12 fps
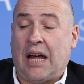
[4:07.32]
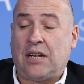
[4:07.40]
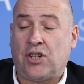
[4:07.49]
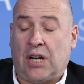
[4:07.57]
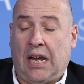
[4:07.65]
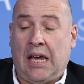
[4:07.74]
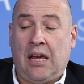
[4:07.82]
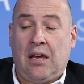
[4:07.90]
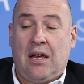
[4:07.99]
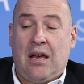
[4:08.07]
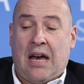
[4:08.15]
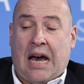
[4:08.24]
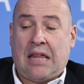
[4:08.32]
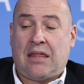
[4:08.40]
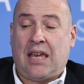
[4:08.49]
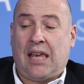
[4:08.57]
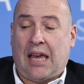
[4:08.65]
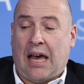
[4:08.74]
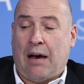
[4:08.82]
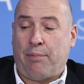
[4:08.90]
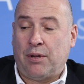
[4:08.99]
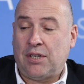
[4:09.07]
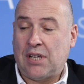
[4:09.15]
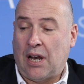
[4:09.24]
and actually I think
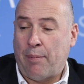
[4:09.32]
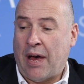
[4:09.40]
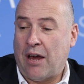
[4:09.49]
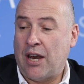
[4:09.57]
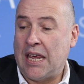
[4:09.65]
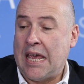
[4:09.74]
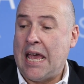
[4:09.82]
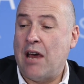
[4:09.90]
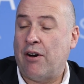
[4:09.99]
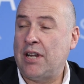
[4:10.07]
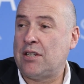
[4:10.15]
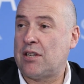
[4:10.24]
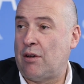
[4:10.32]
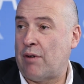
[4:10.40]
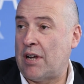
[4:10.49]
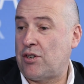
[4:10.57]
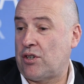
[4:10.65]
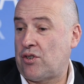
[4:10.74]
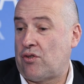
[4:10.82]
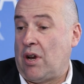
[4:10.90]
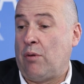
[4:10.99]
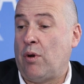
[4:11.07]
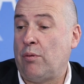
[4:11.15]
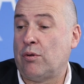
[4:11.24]
up until about a year into the
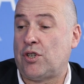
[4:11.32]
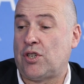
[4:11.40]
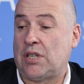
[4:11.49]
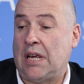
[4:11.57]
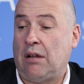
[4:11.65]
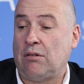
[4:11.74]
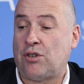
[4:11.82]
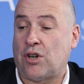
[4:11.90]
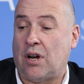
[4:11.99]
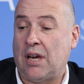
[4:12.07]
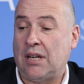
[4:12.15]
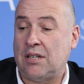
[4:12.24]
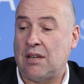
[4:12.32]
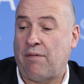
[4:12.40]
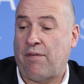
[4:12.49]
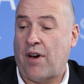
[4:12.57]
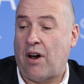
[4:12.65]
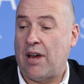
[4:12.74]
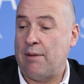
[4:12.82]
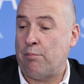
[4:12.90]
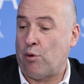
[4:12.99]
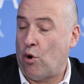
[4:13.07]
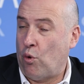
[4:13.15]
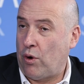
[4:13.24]
registry we were still trying to define
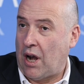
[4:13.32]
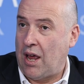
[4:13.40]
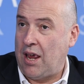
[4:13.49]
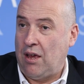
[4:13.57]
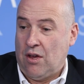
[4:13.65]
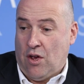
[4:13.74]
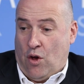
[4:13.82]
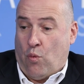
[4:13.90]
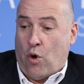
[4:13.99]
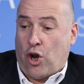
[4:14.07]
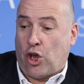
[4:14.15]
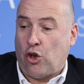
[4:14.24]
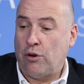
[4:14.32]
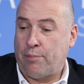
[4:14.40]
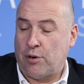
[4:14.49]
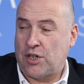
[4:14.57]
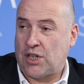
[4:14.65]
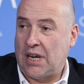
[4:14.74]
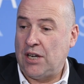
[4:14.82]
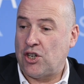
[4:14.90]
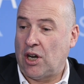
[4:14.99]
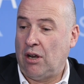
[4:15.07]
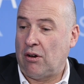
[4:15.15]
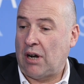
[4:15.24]
broadly what a good
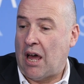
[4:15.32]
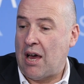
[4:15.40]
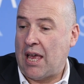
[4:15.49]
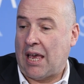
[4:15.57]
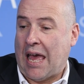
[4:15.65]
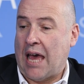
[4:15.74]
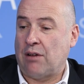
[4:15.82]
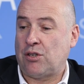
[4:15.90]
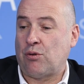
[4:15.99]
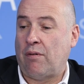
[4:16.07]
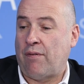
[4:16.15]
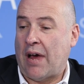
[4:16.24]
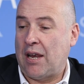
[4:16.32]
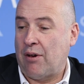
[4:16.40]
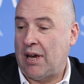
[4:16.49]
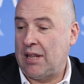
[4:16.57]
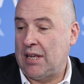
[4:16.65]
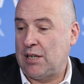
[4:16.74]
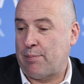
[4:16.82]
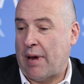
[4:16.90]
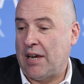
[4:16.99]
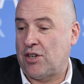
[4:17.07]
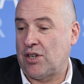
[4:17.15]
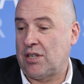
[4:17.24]
procedure looked like, how to evaluate these
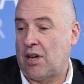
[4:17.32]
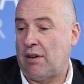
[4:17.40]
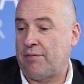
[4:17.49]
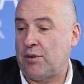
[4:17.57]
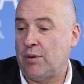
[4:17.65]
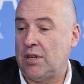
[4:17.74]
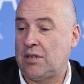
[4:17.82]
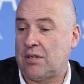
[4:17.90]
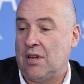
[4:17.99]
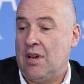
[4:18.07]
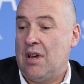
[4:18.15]
patients afterwards,